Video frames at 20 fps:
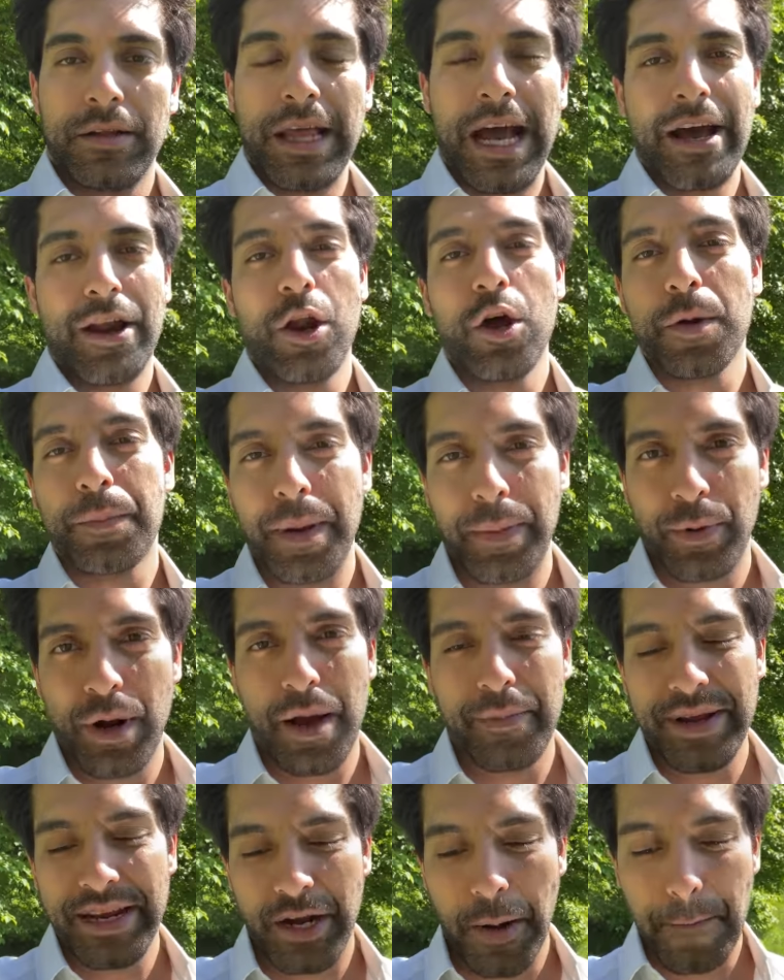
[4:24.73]
Now, a lot of people
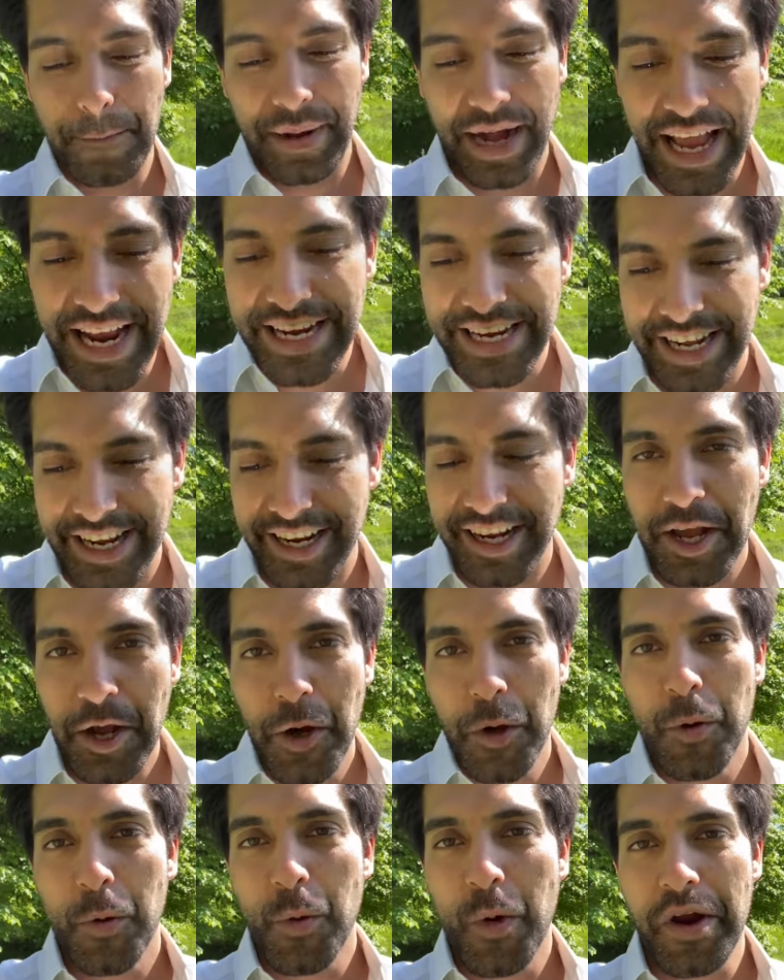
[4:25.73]
have been complaining.
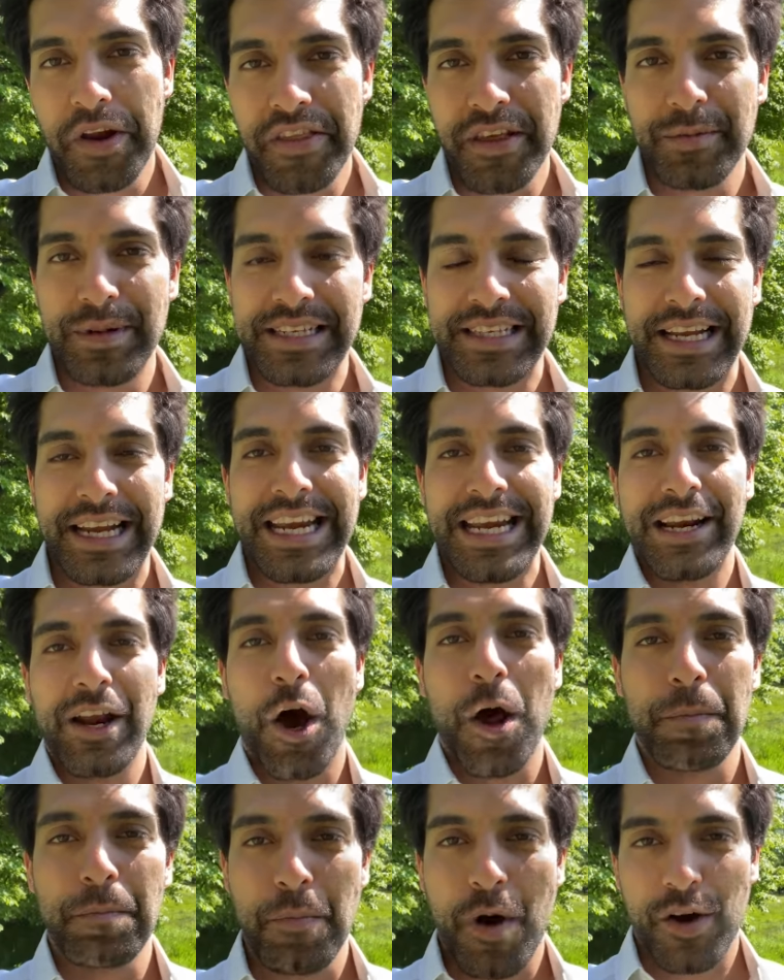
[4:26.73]
One of them is
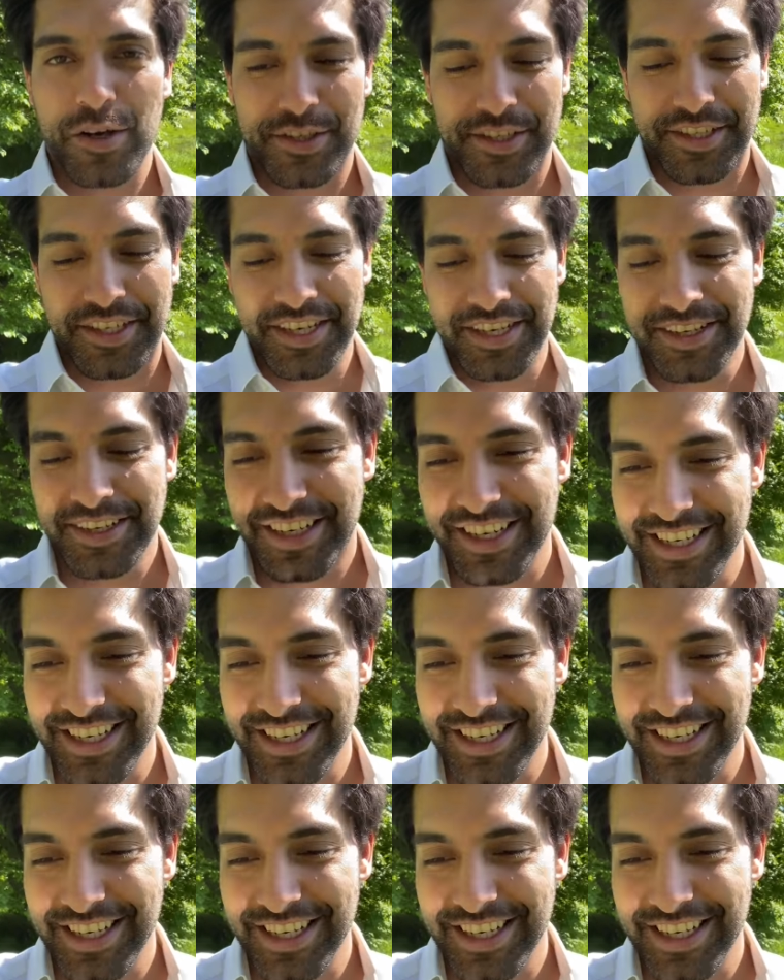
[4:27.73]
Elon Musk.